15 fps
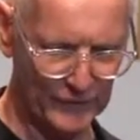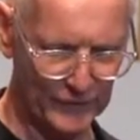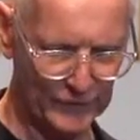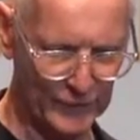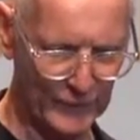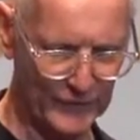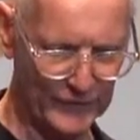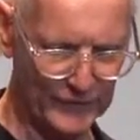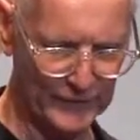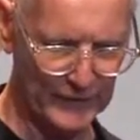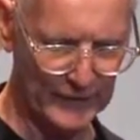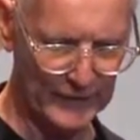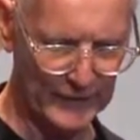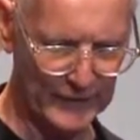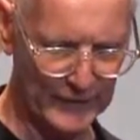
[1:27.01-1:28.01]
service
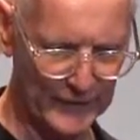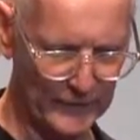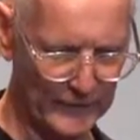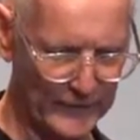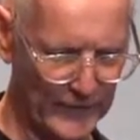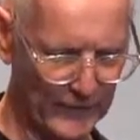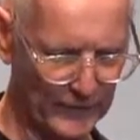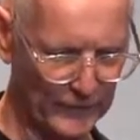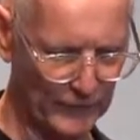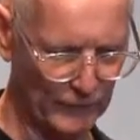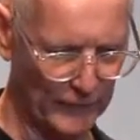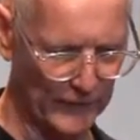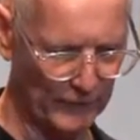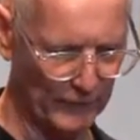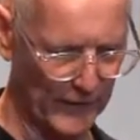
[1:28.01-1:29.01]
that he later came
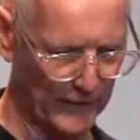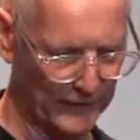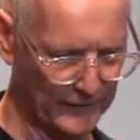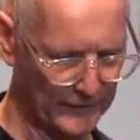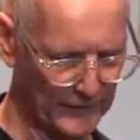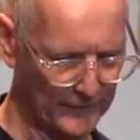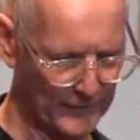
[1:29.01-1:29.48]
to regret.